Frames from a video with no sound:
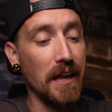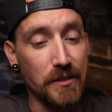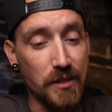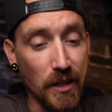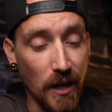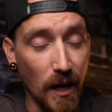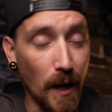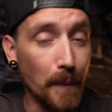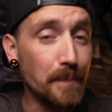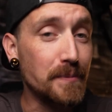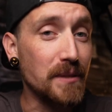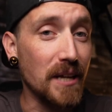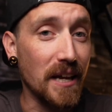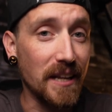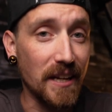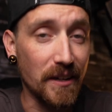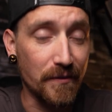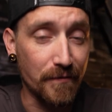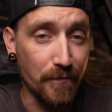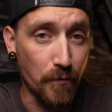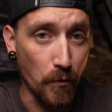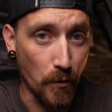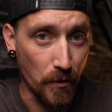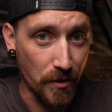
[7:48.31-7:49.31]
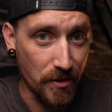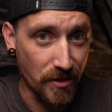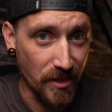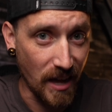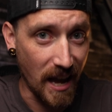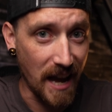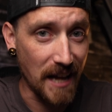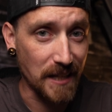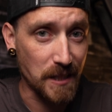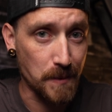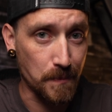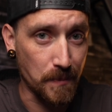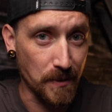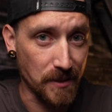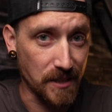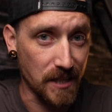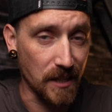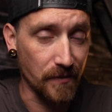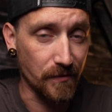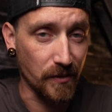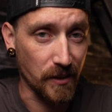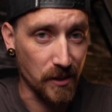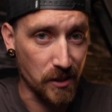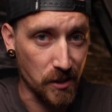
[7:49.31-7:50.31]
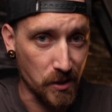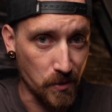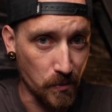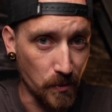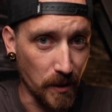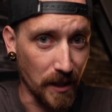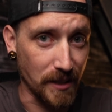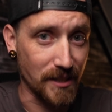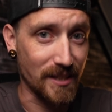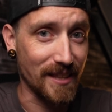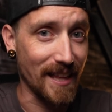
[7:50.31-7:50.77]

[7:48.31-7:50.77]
to update it for that specific Switch.